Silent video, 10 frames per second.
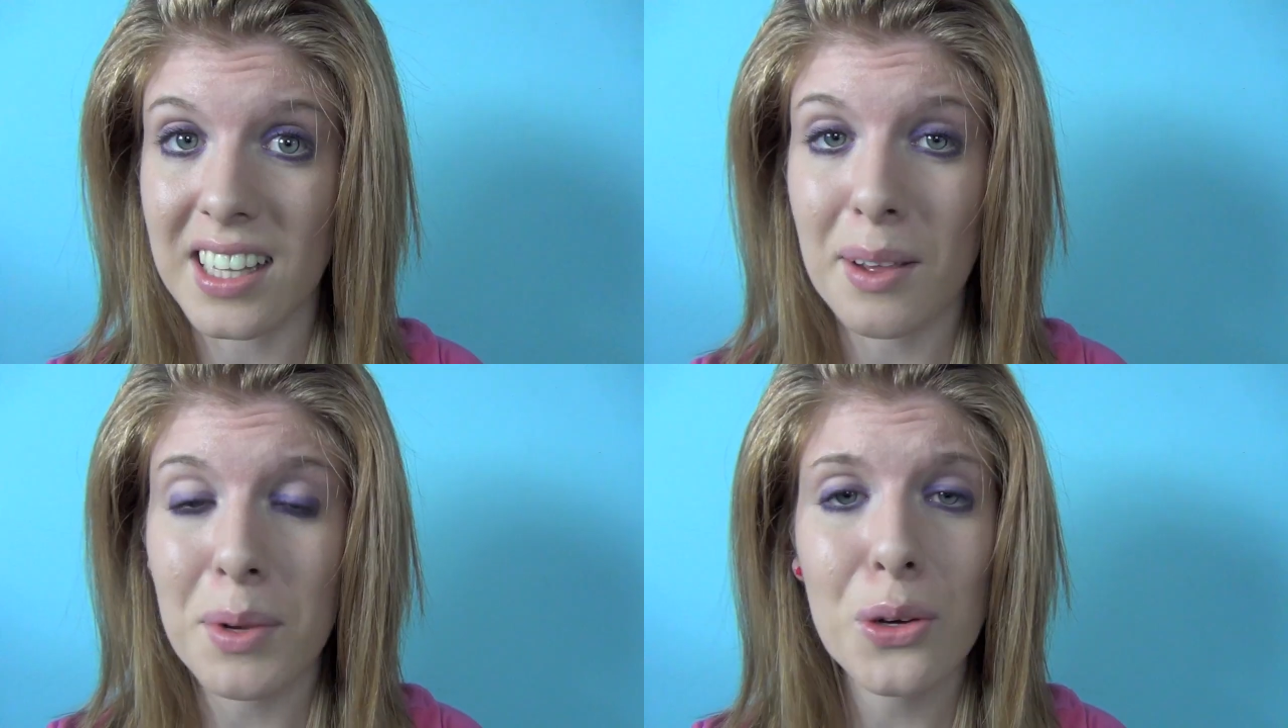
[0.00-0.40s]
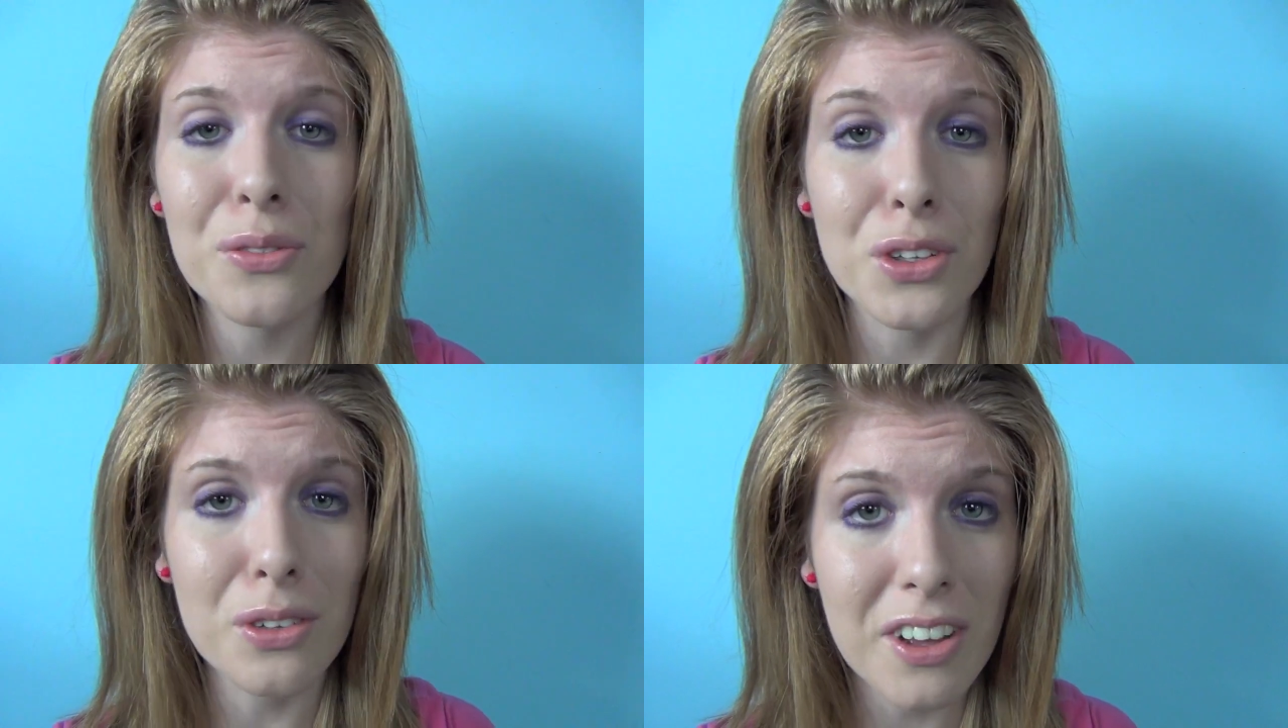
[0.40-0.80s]
Let me know
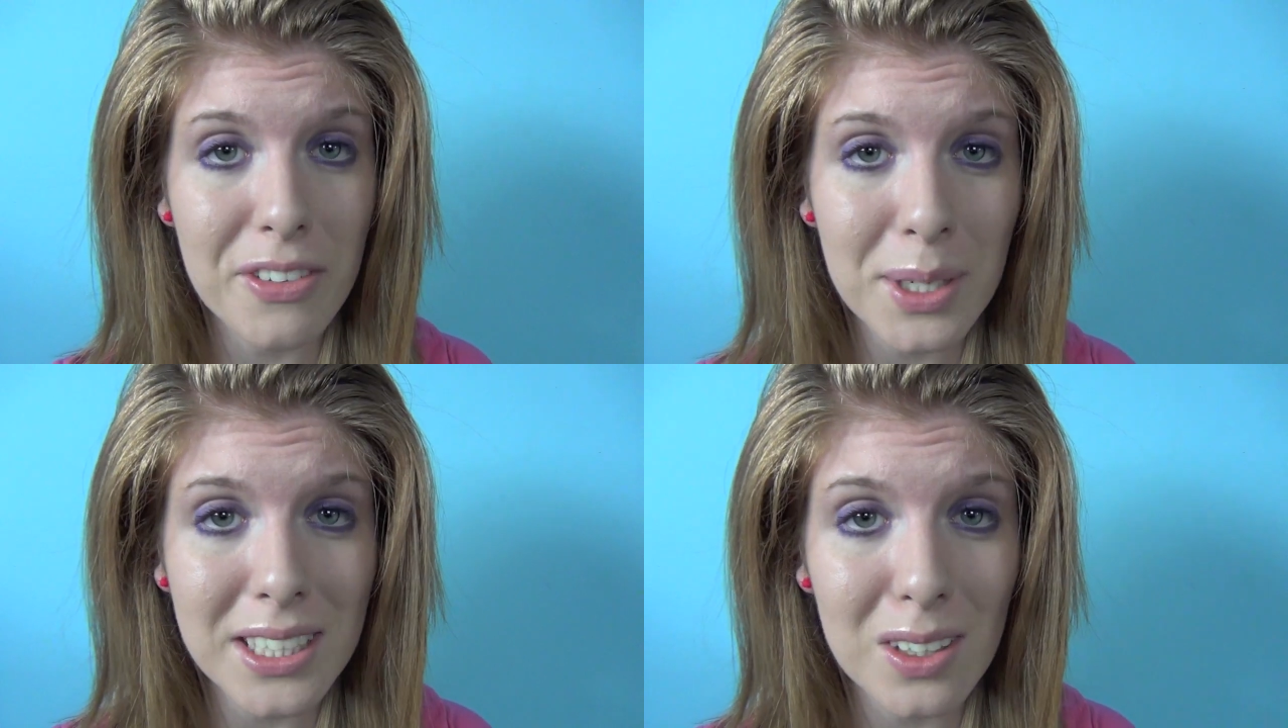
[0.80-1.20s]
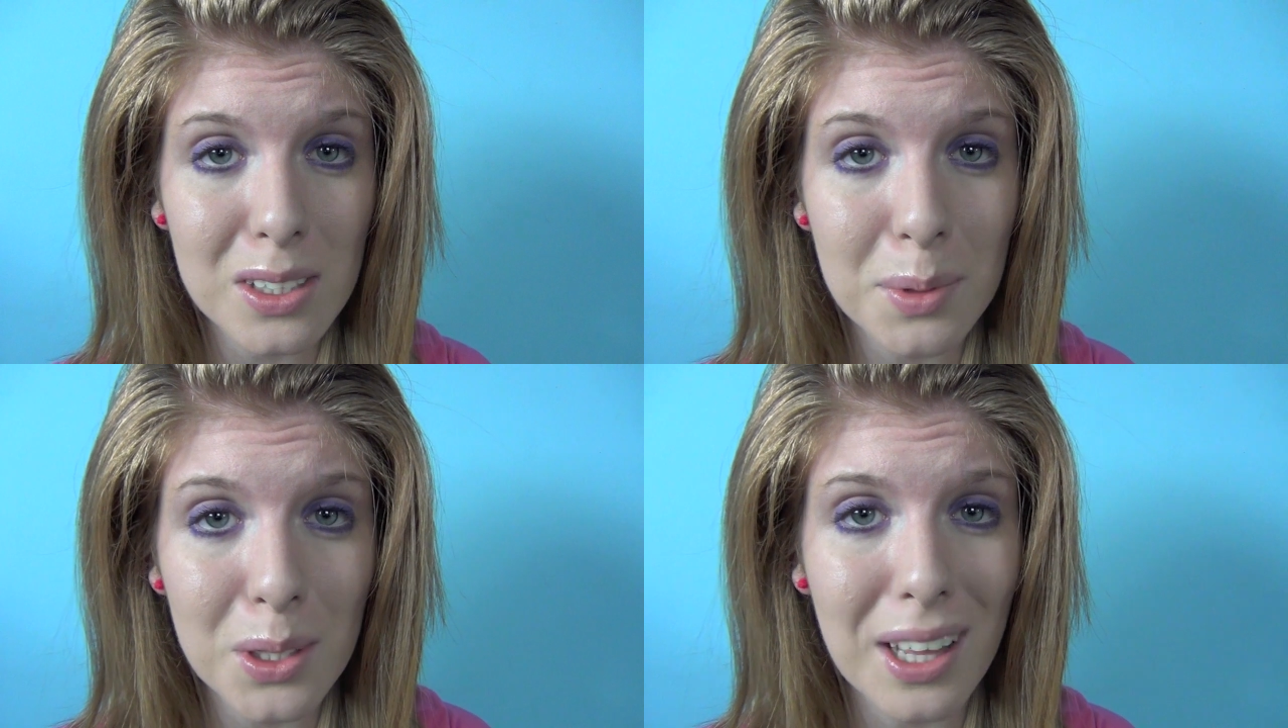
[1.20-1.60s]
if you've ever been to
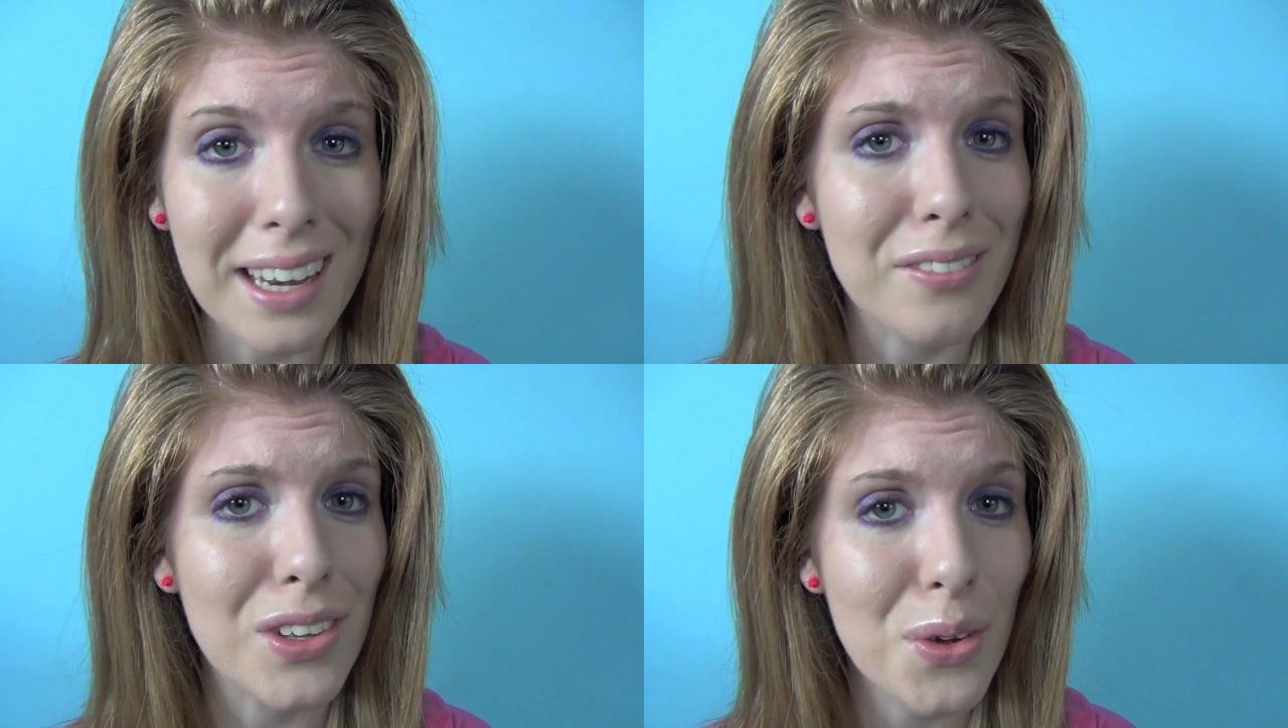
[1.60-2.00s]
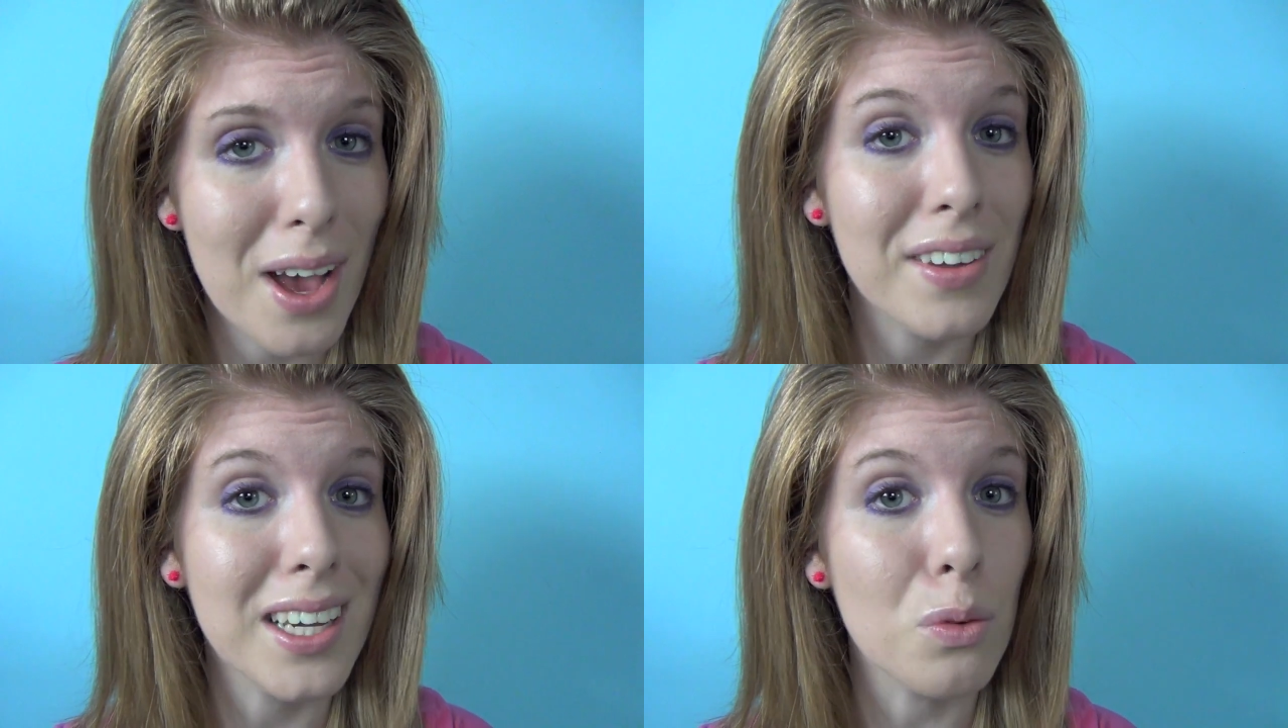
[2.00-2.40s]
hospital and if you
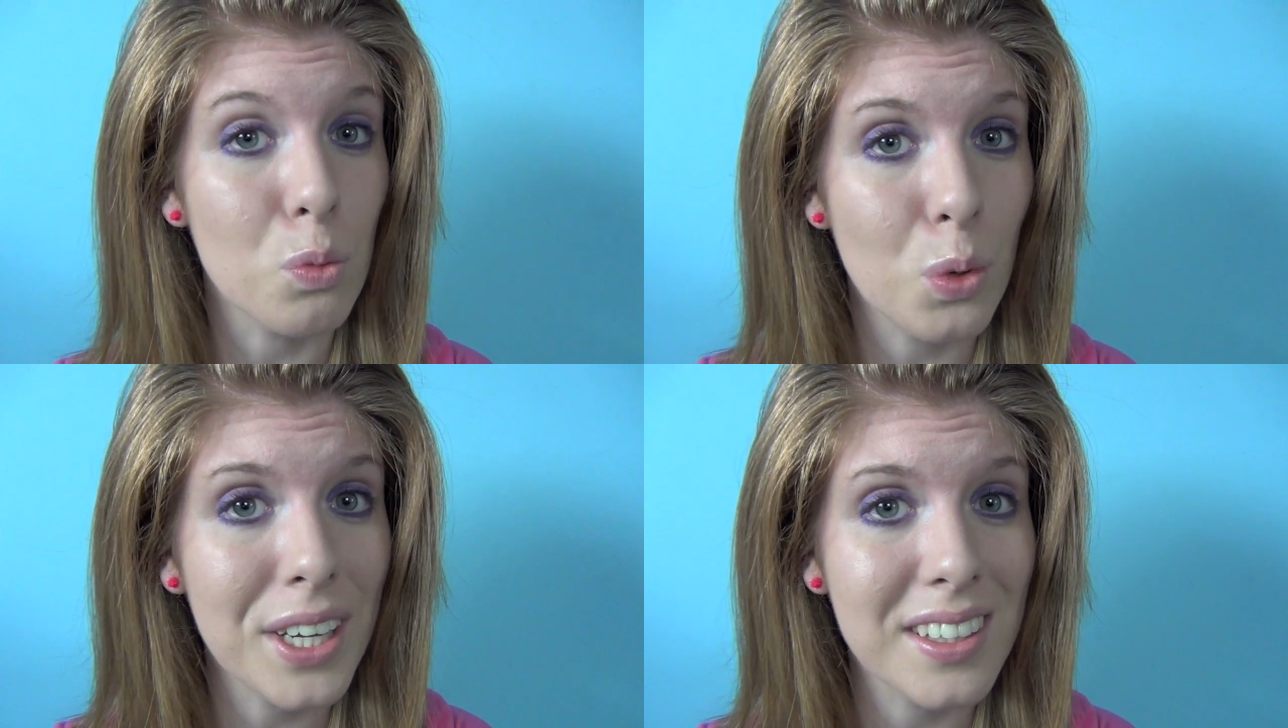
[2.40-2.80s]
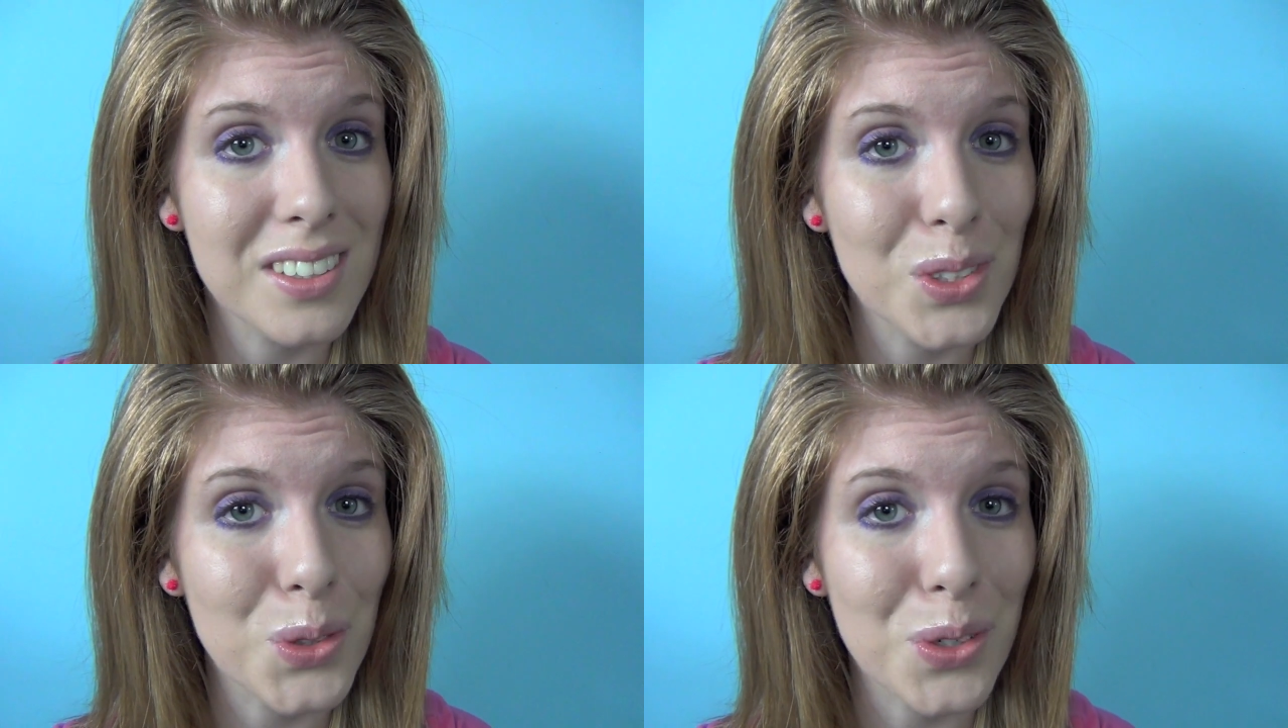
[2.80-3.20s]
have any
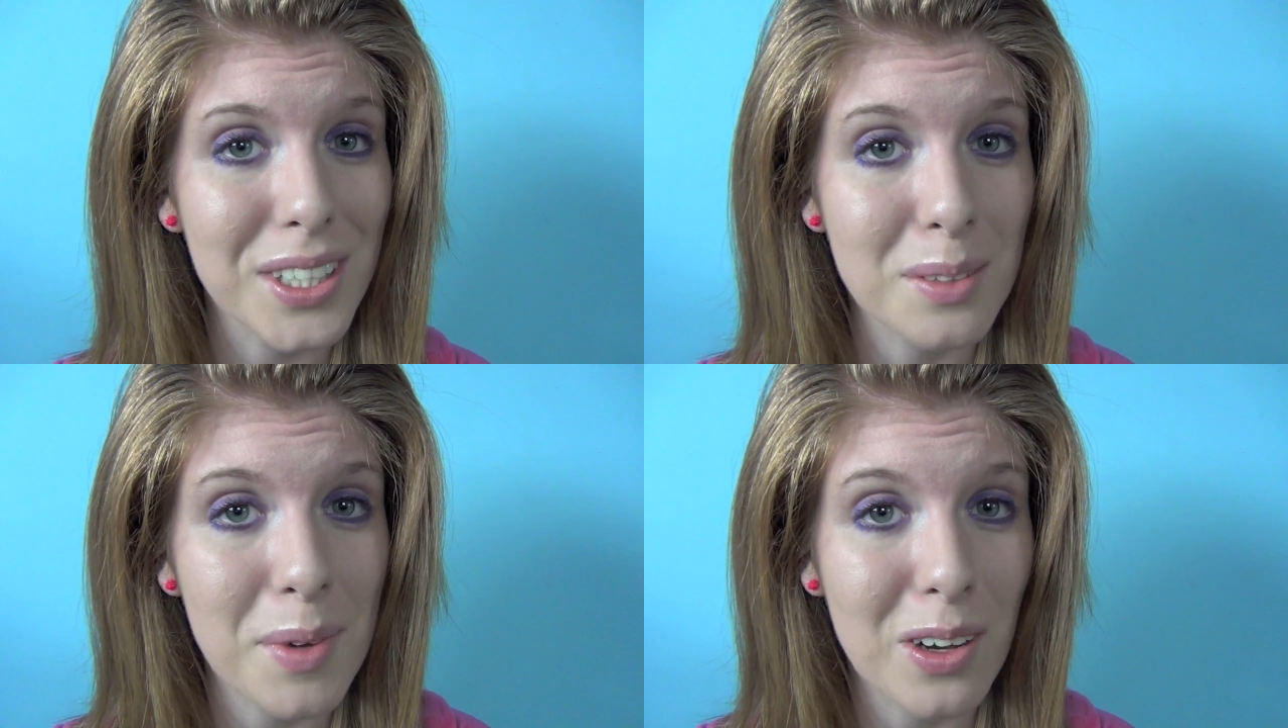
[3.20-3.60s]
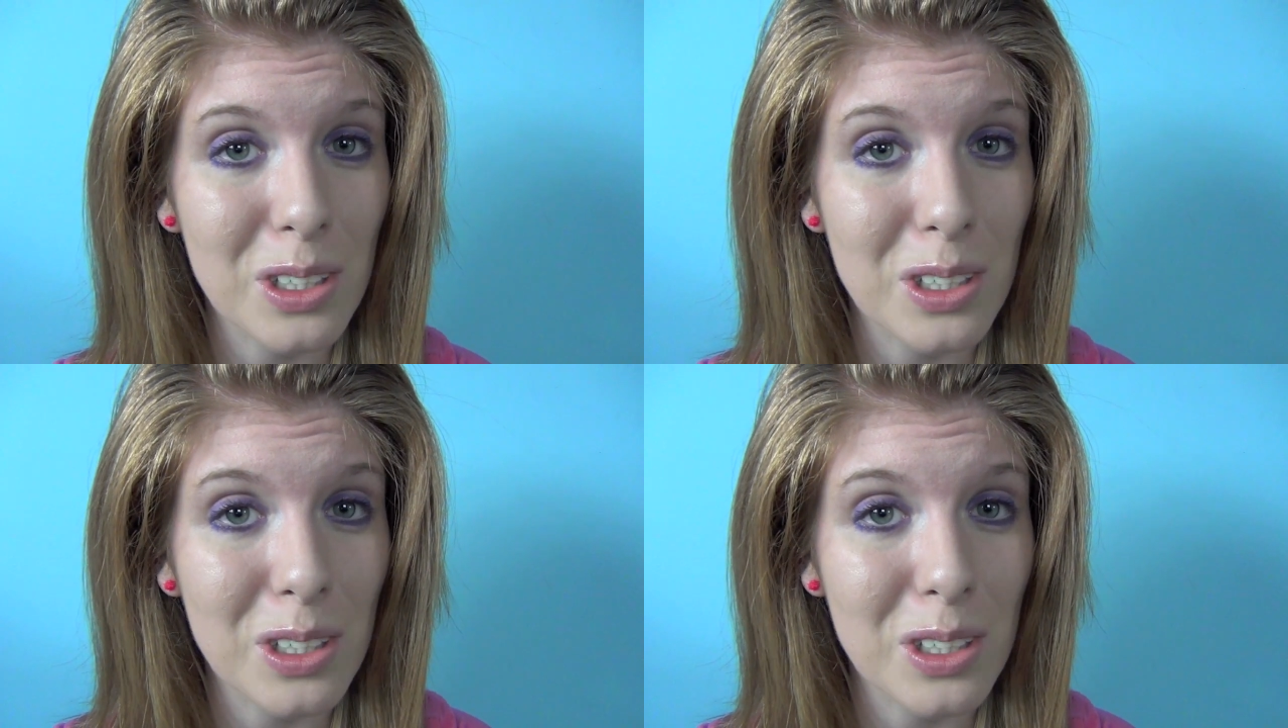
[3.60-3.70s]
weird stories about